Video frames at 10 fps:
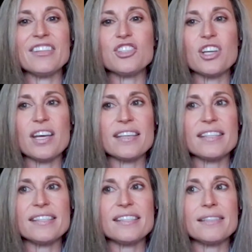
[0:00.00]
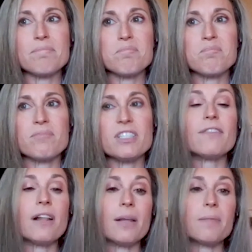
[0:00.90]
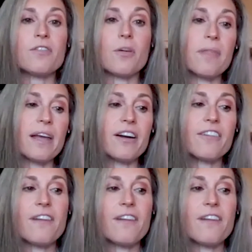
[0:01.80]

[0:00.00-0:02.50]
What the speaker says: it just developed from there.